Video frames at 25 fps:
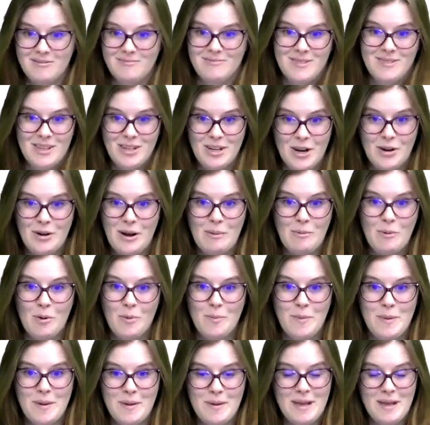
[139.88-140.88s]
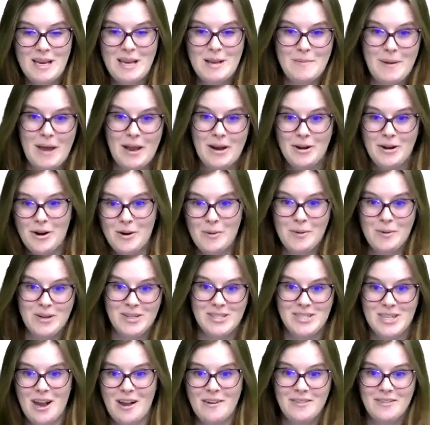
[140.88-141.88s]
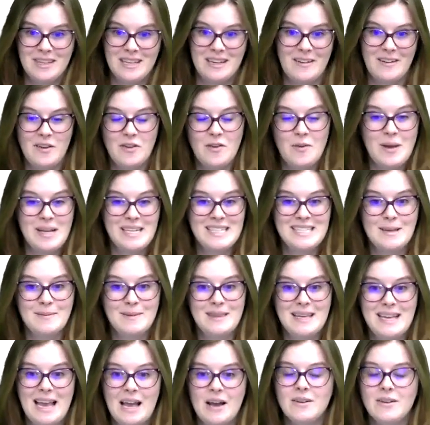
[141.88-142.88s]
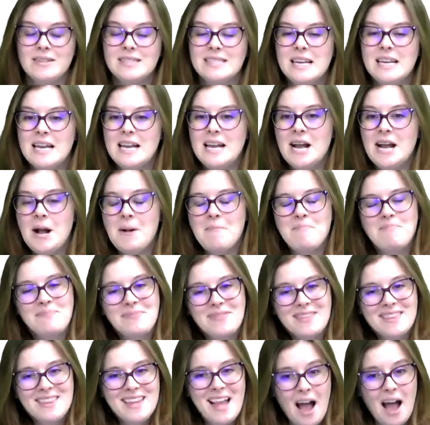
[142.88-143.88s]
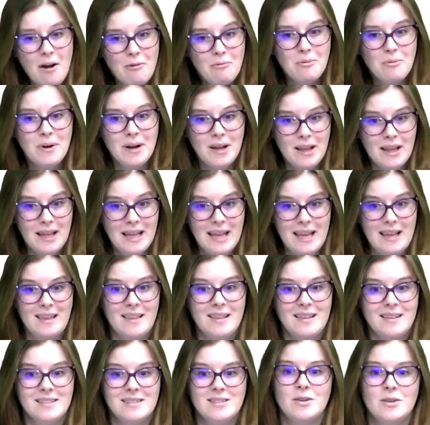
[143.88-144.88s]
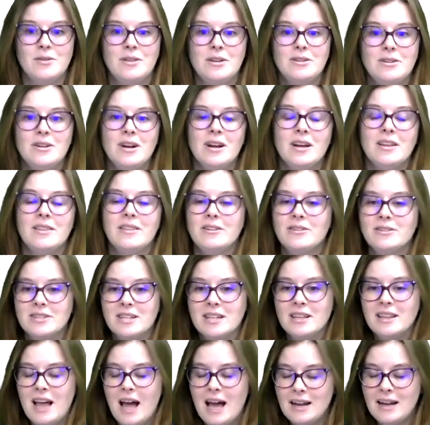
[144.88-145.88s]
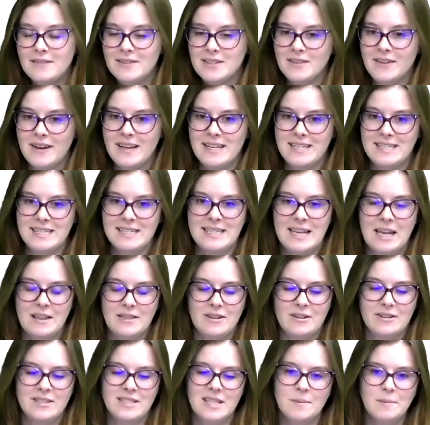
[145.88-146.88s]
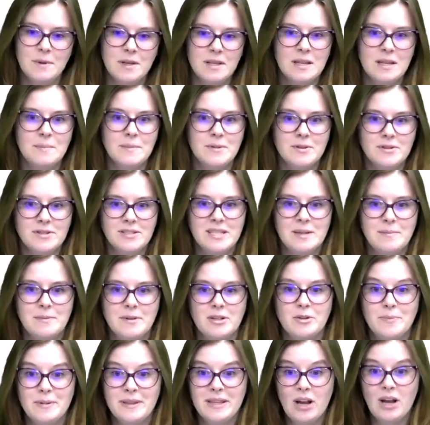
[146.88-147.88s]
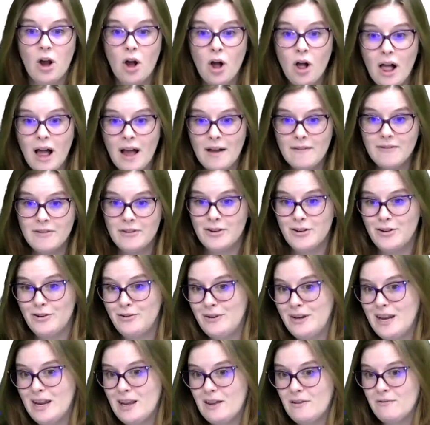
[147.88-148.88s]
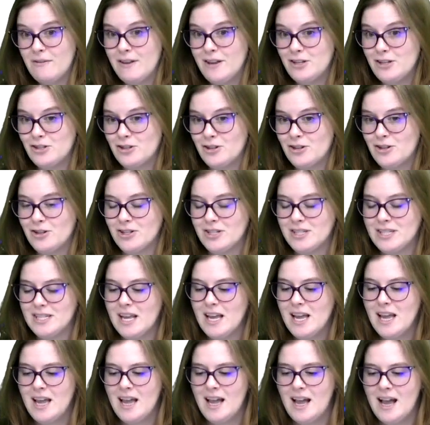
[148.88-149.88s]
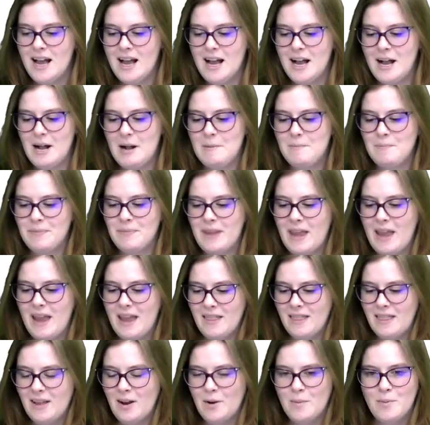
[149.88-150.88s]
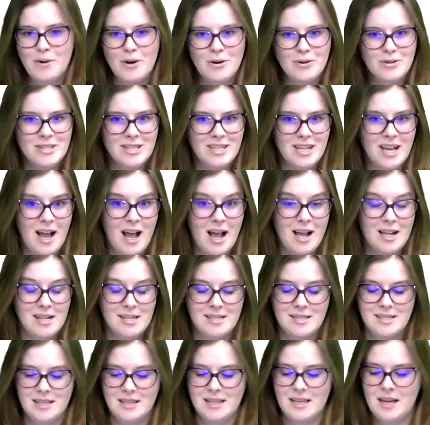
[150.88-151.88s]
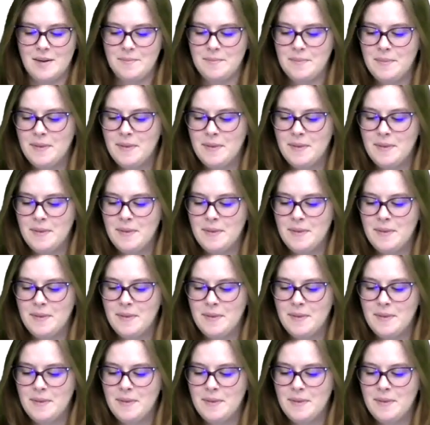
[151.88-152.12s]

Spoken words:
I won't be any better or worse off than if I pick something else? Not really. So there's a lot of devices out there. Some of them are similar, but they all have their unique features and their pros and cons to them.